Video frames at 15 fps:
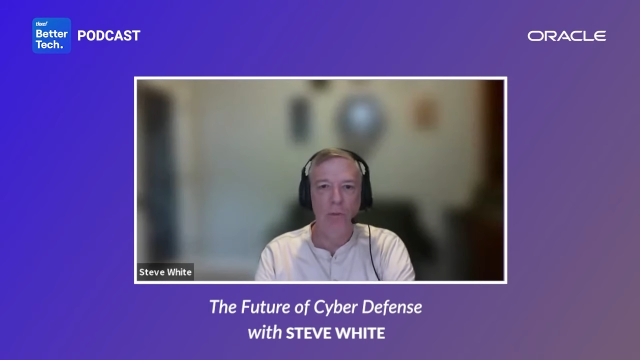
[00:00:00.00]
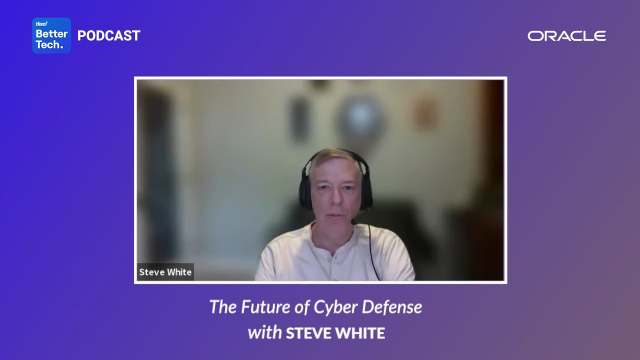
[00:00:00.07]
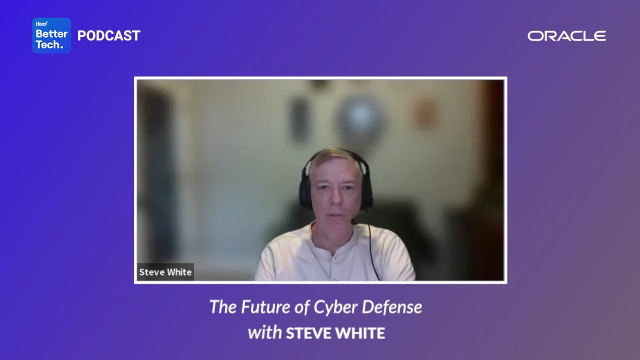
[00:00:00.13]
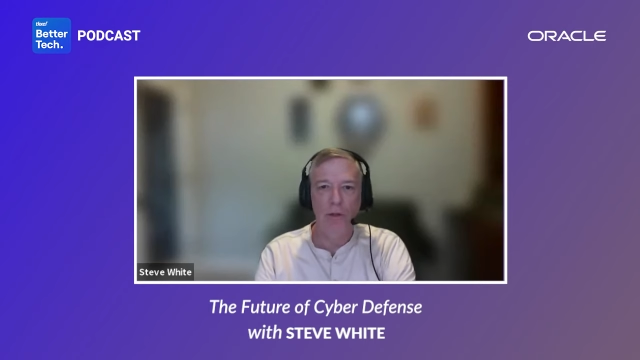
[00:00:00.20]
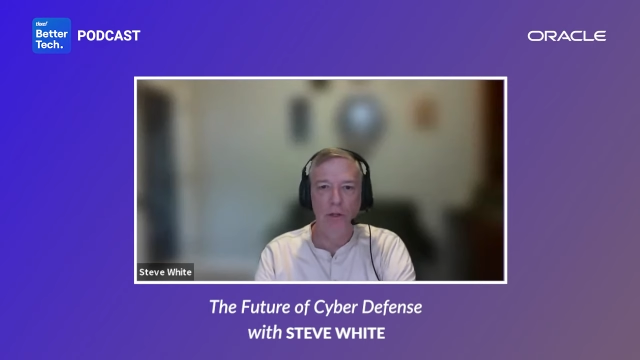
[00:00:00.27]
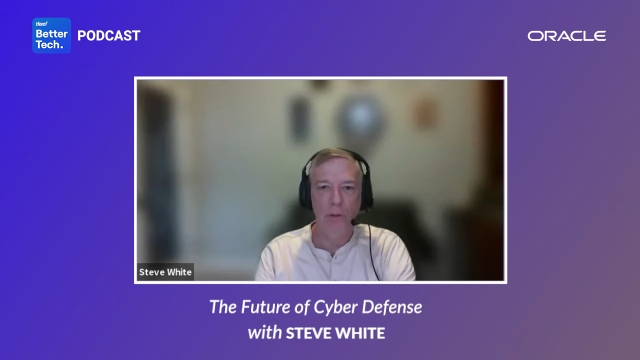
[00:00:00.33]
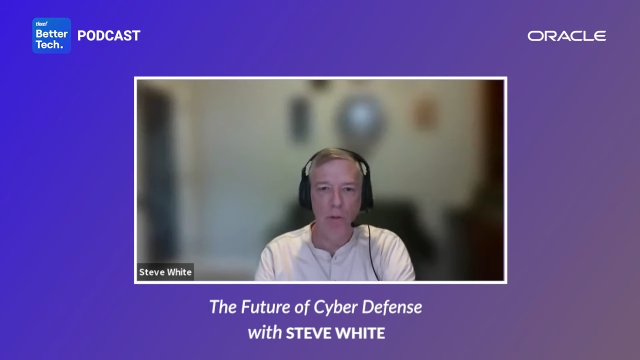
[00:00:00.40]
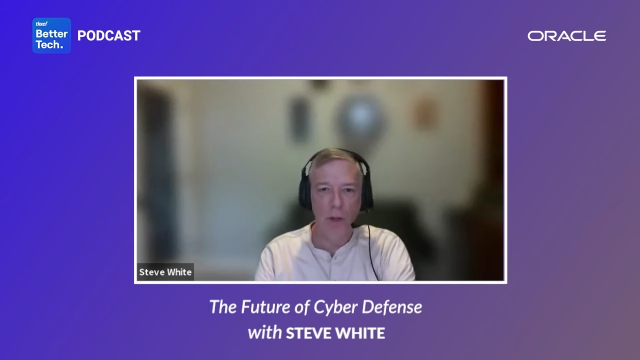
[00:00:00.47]
maybe
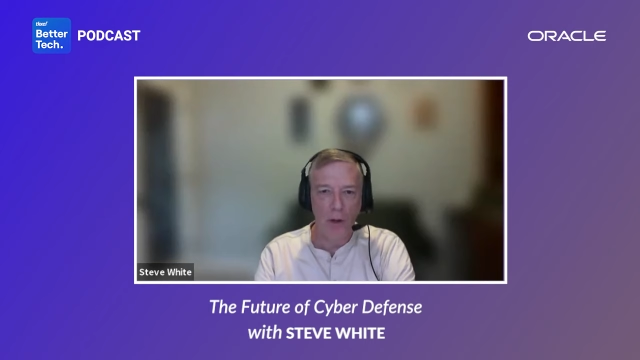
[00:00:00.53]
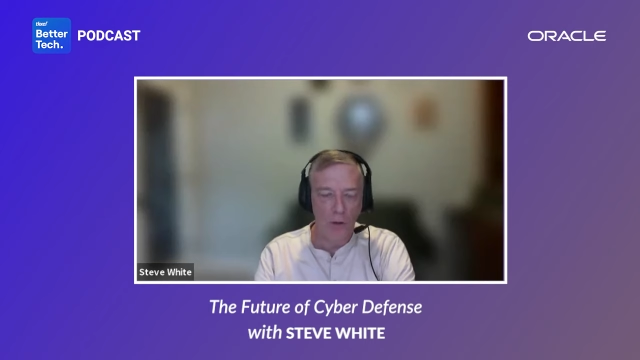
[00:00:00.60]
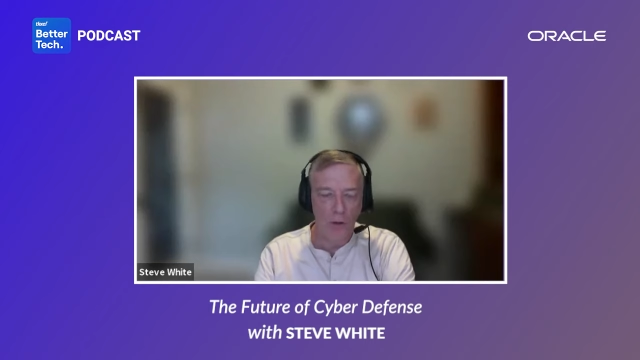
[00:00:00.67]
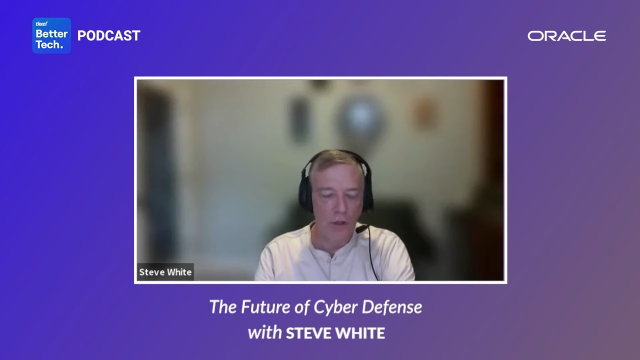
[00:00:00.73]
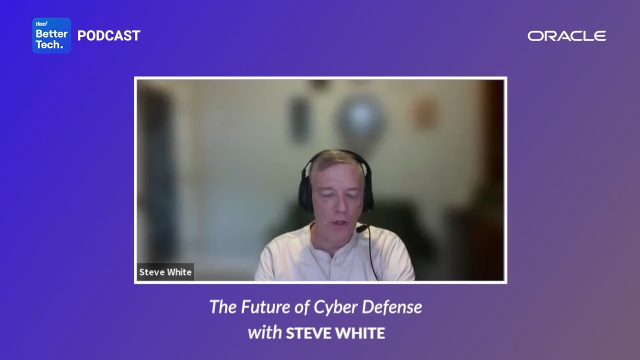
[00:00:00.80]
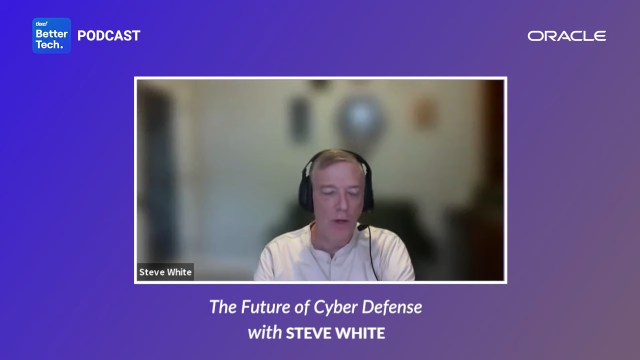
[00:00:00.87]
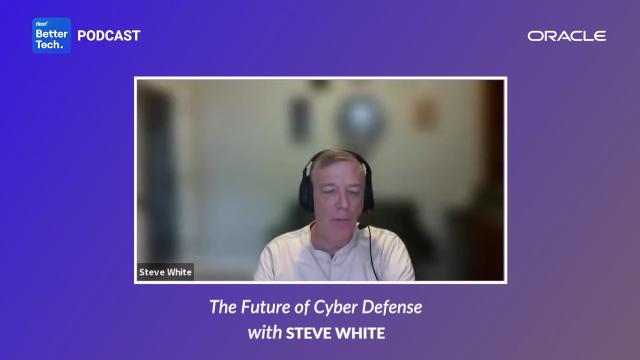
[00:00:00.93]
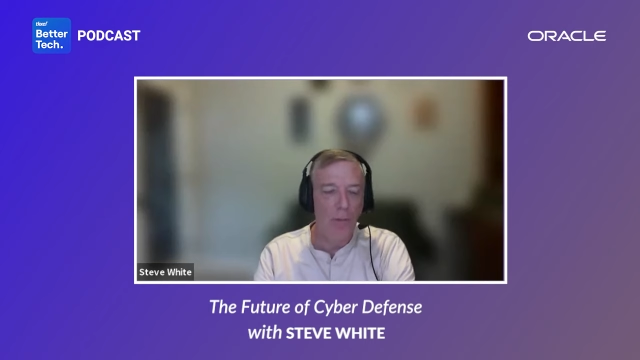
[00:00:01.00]
some
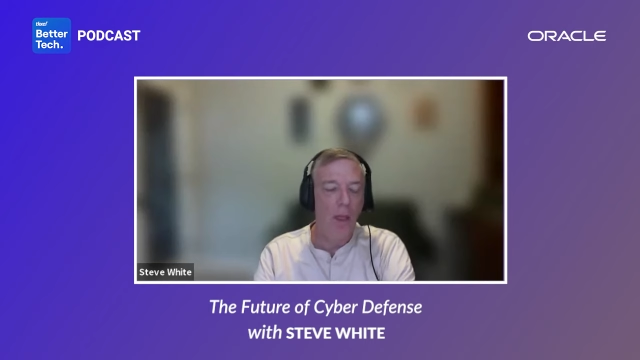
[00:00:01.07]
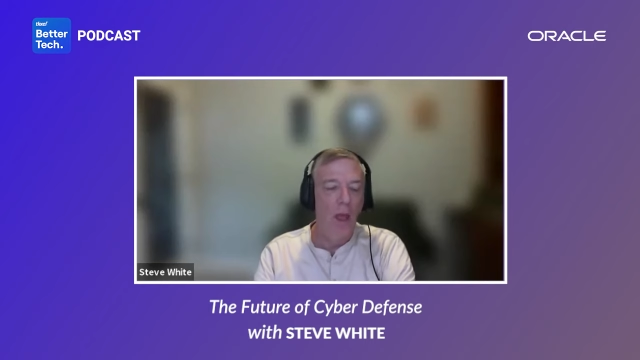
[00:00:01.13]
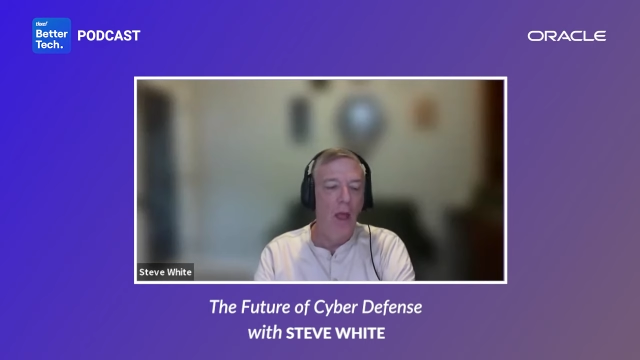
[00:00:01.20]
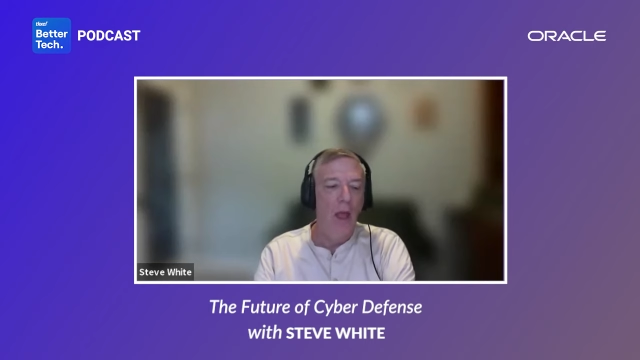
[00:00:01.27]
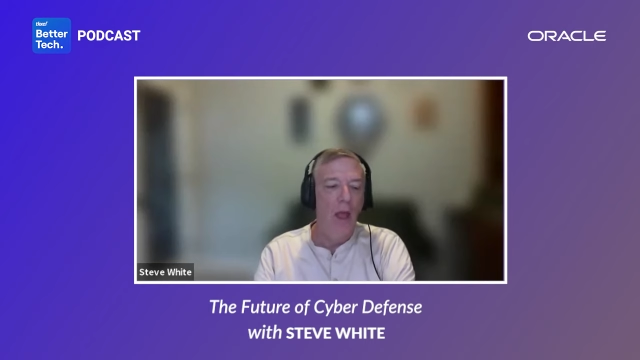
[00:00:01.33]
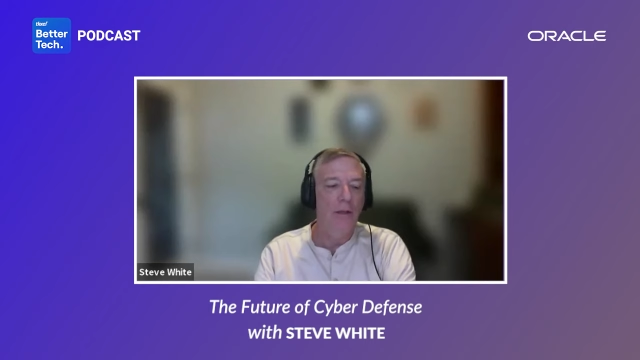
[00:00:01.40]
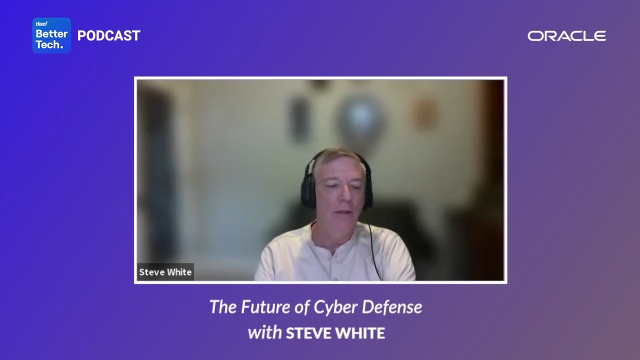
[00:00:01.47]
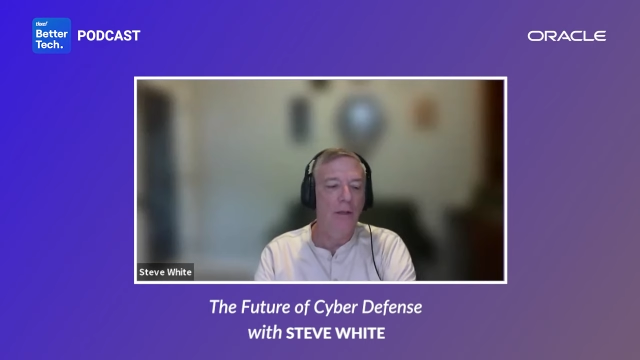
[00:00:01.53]
leadership,
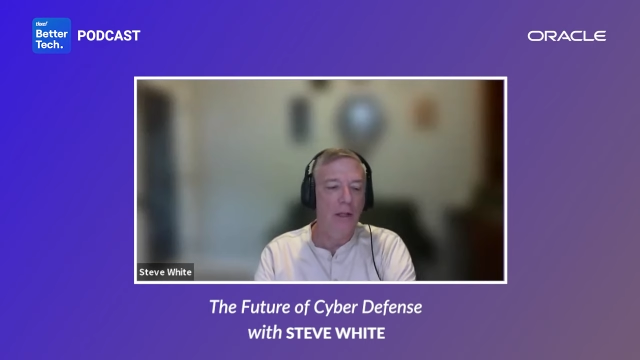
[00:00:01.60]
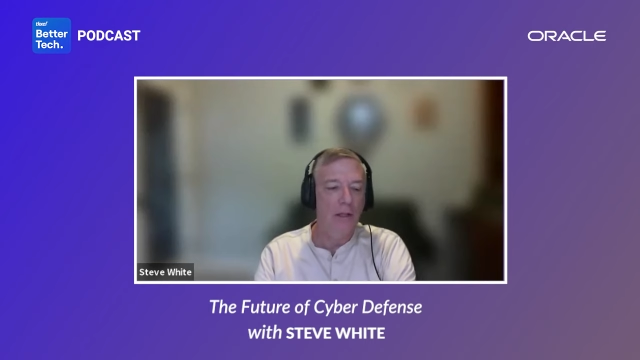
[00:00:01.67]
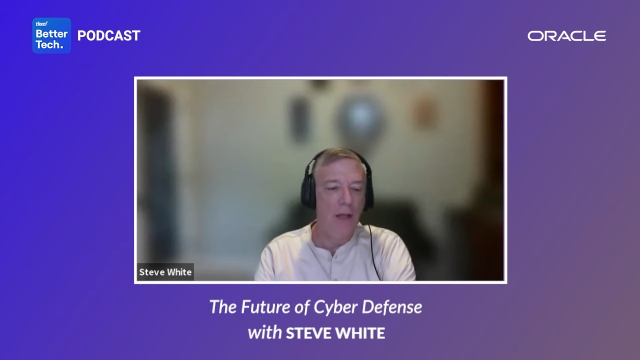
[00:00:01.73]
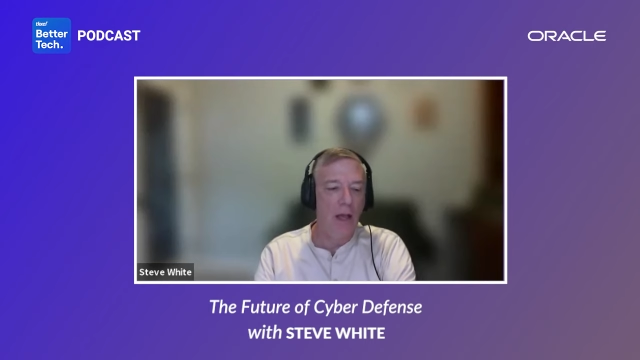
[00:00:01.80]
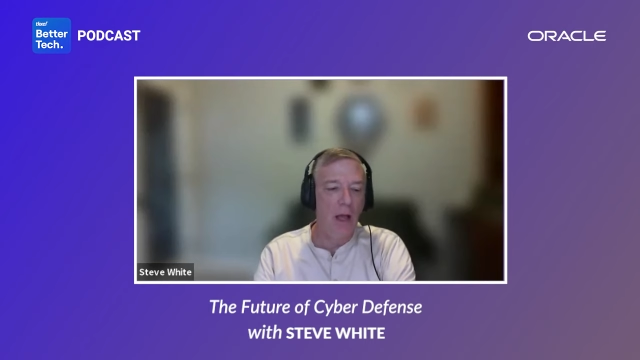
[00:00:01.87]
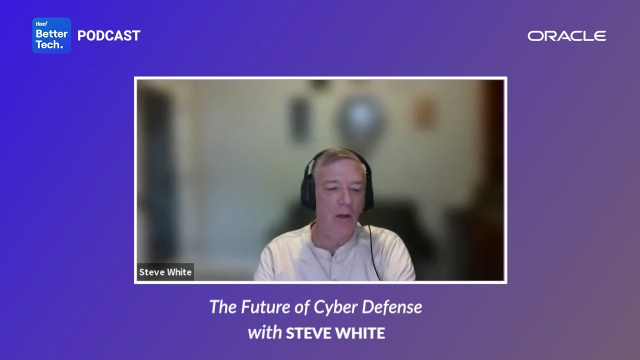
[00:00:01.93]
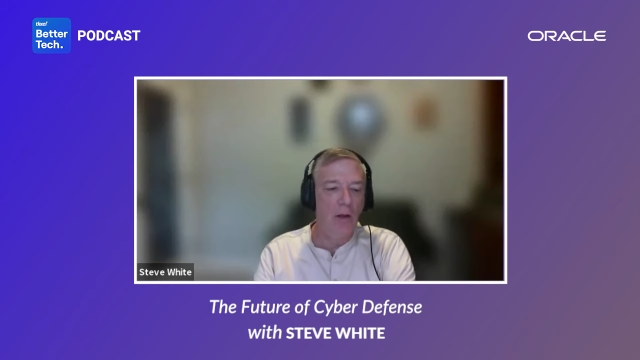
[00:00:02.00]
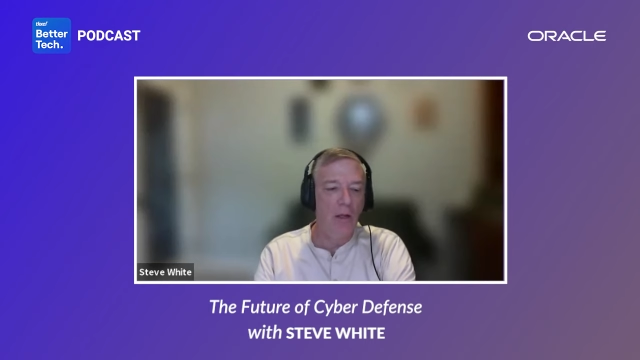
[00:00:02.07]
and sit
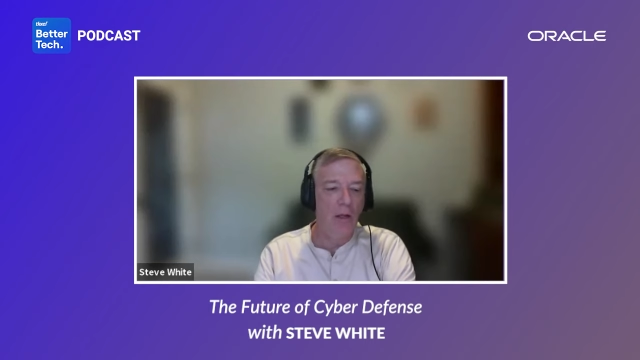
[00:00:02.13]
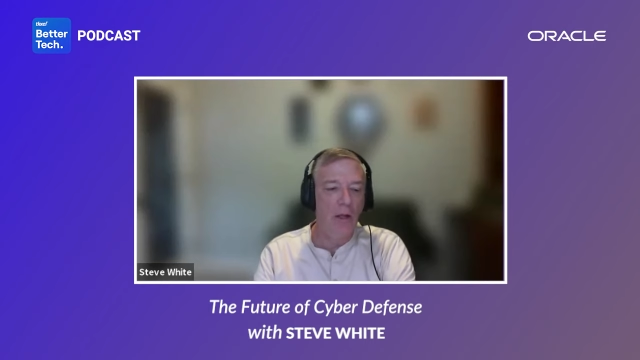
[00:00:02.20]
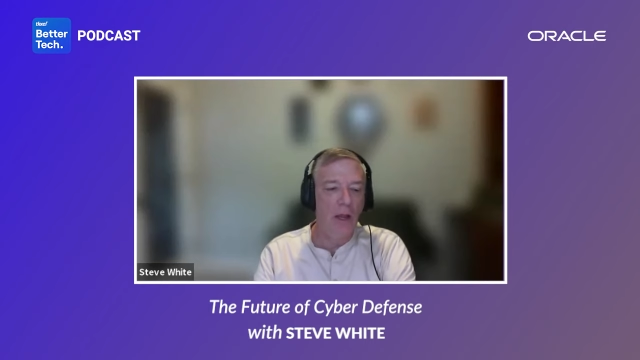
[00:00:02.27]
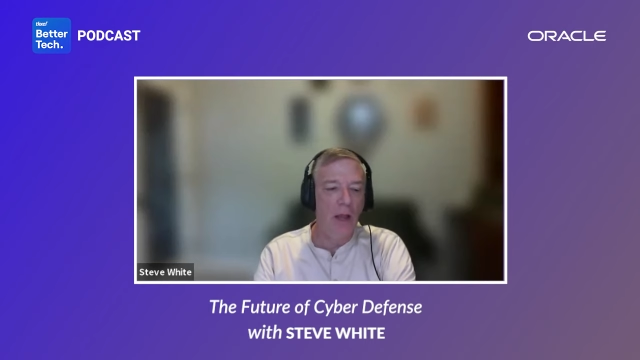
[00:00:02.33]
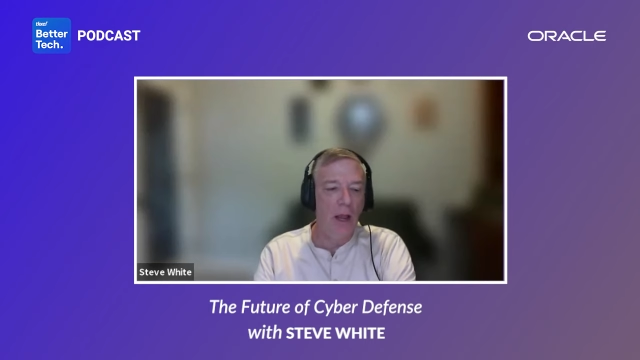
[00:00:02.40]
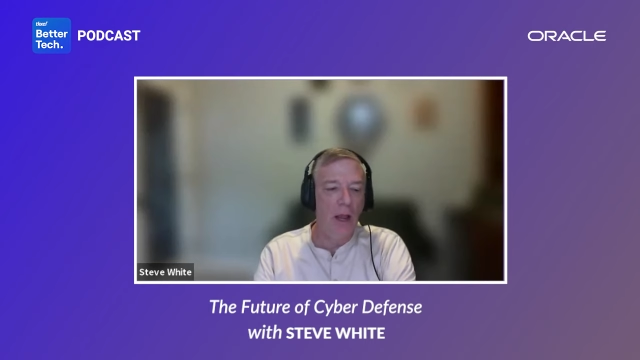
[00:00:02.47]
down and